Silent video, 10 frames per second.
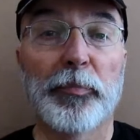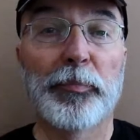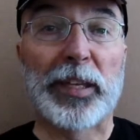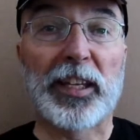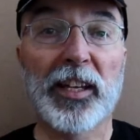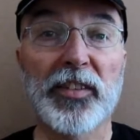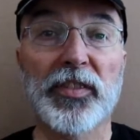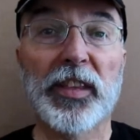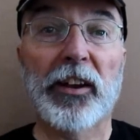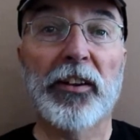
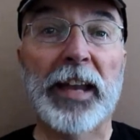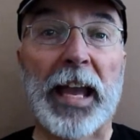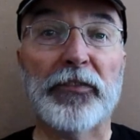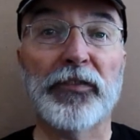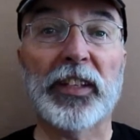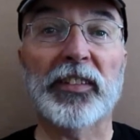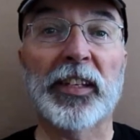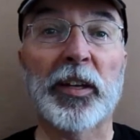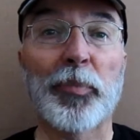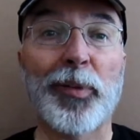because they're not
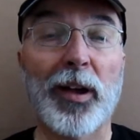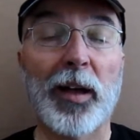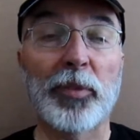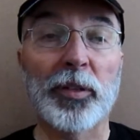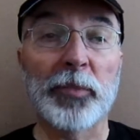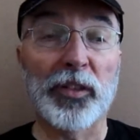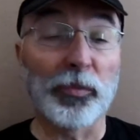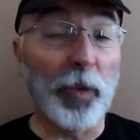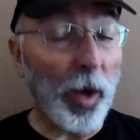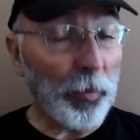fixing a problem, a
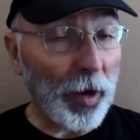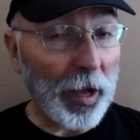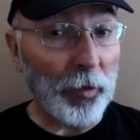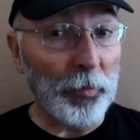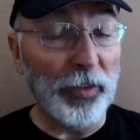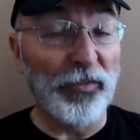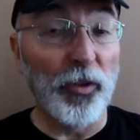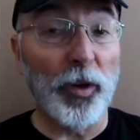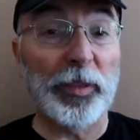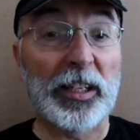small problem,
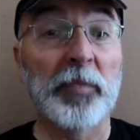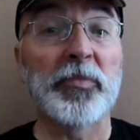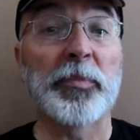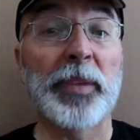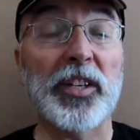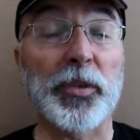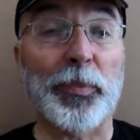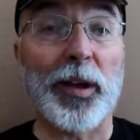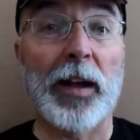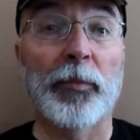before it becomes a major
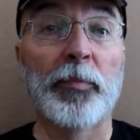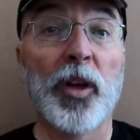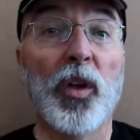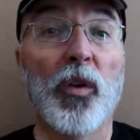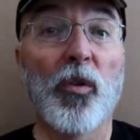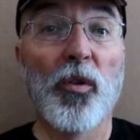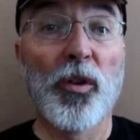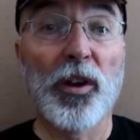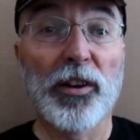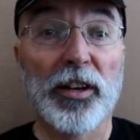problem,
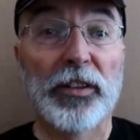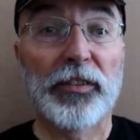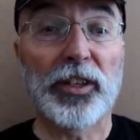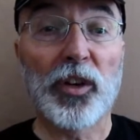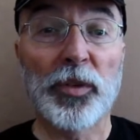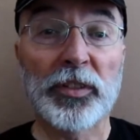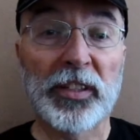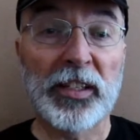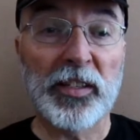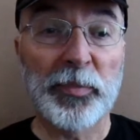or they're going to
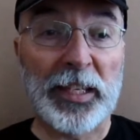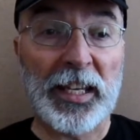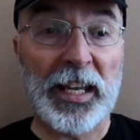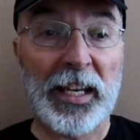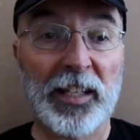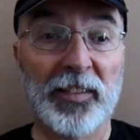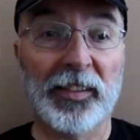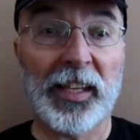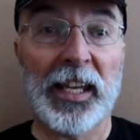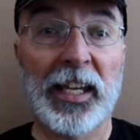these mechanics
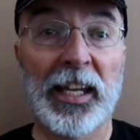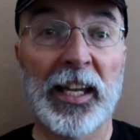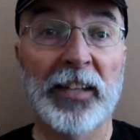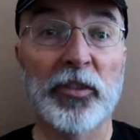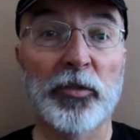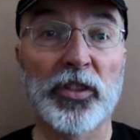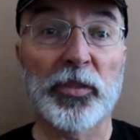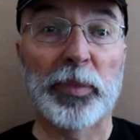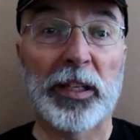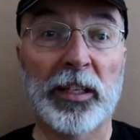and they're
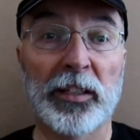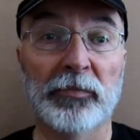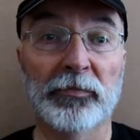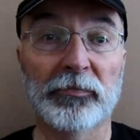just being